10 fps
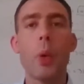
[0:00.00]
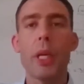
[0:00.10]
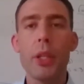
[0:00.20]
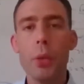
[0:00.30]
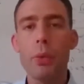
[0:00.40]

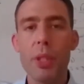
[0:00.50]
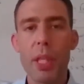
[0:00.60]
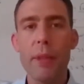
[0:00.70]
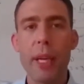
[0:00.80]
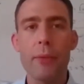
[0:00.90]
When you
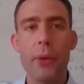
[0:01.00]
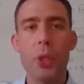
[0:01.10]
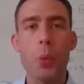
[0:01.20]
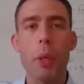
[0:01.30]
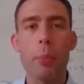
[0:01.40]
receive that
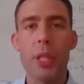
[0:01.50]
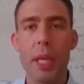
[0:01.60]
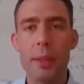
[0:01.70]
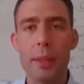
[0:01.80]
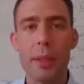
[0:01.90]
first
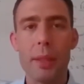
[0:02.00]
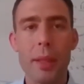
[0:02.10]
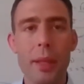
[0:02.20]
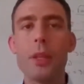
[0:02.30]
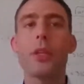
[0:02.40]
1%,
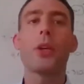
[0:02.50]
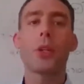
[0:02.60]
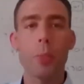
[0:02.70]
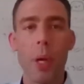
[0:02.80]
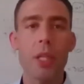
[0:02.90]

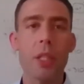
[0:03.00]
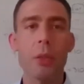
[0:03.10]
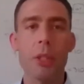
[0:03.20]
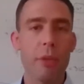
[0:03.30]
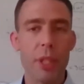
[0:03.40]
your
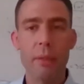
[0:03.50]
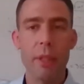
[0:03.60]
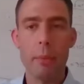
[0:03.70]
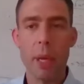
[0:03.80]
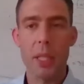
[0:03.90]
sponsor is
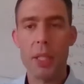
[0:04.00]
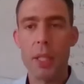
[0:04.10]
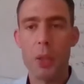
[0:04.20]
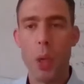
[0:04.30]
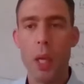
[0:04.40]
receiving the
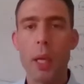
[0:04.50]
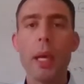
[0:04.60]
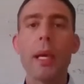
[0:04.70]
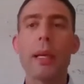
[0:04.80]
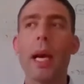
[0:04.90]
matching as well.
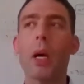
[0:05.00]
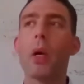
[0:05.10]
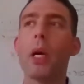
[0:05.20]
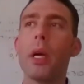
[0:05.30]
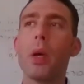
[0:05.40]

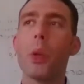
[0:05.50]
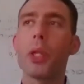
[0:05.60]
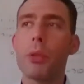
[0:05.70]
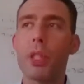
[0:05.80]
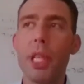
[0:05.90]
Now,
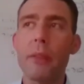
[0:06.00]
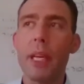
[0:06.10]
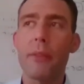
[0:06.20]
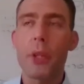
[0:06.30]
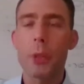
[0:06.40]
when you receive
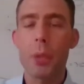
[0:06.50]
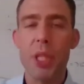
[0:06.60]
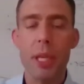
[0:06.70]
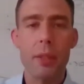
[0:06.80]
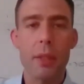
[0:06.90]
that first
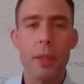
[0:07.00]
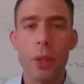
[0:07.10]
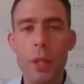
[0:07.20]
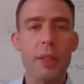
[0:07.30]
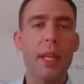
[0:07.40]
%,
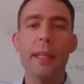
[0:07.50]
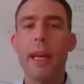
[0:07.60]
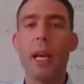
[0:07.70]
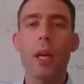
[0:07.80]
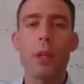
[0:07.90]
you can
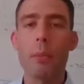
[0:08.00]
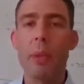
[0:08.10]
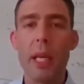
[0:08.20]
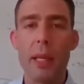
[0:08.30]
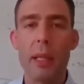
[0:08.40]
take that out
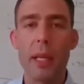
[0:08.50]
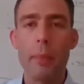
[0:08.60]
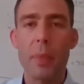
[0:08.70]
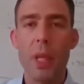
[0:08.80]
immediately.